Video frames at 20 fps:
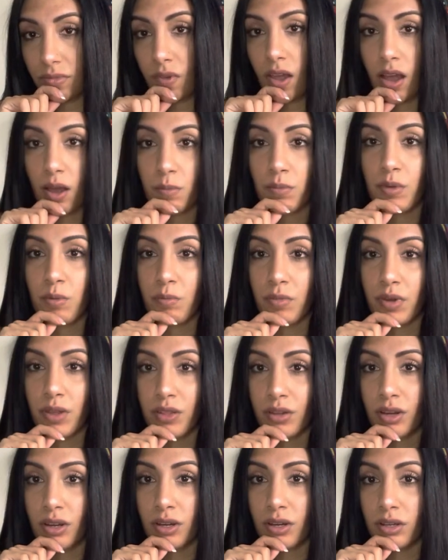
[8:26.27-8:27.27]
I'm the
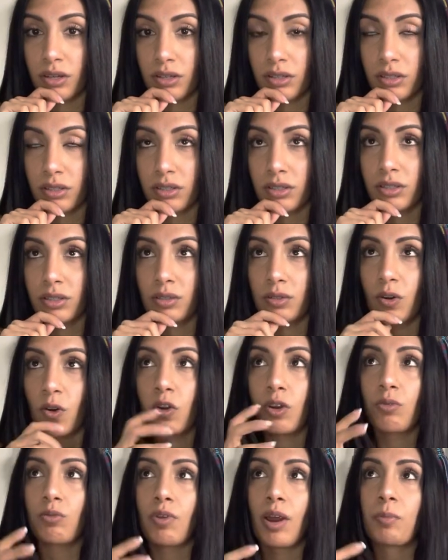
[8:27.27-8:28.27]
mother.
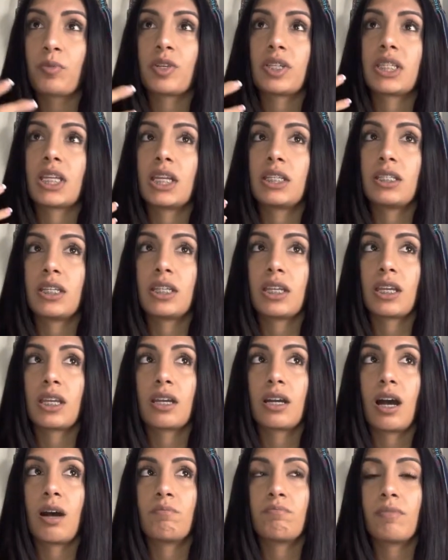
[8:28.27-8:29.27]
Or
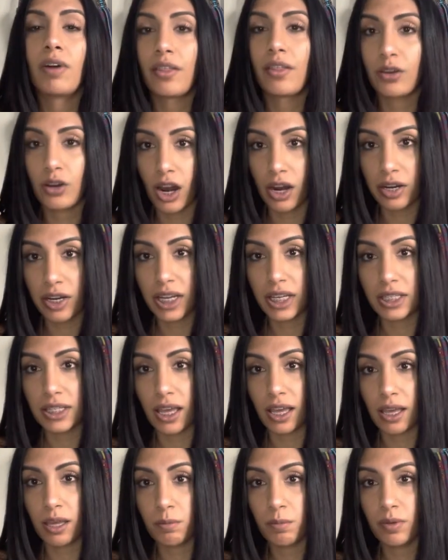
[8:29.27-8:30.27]
representing a mother
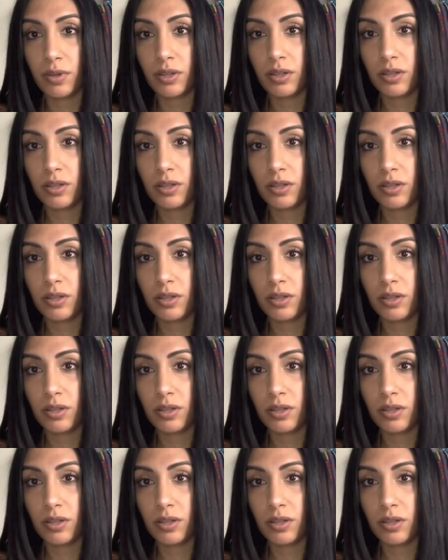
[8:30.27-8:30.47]
archetype.